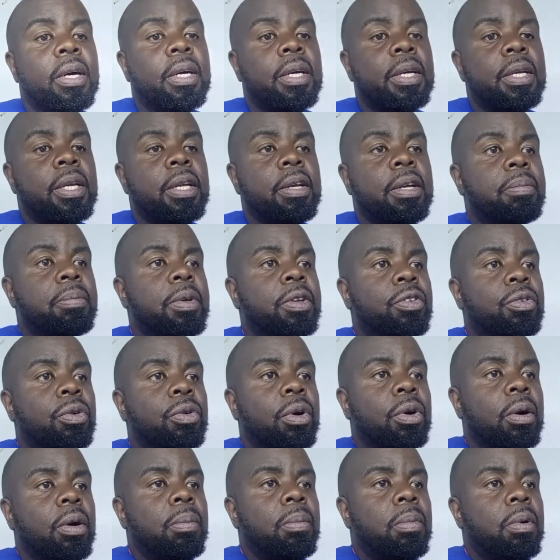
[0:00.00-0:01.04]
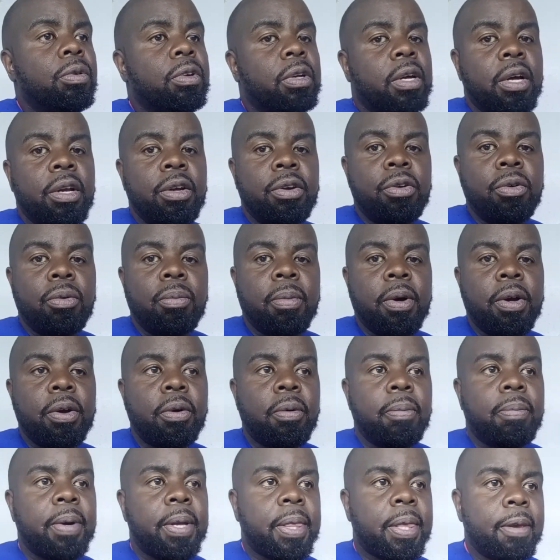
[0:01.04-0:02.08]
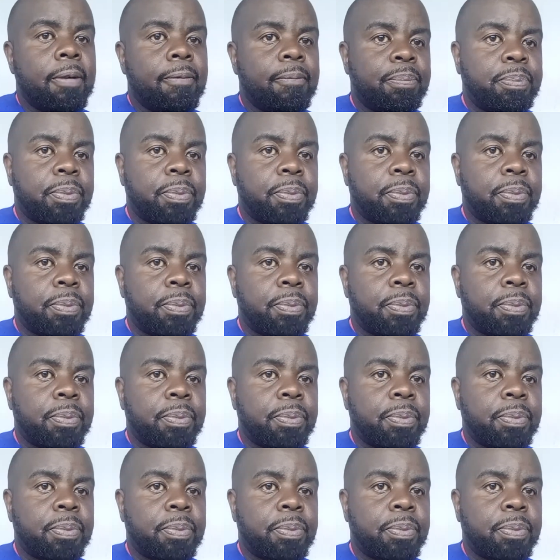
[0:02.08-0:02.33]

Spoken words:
let me talk about cardiomyopathy.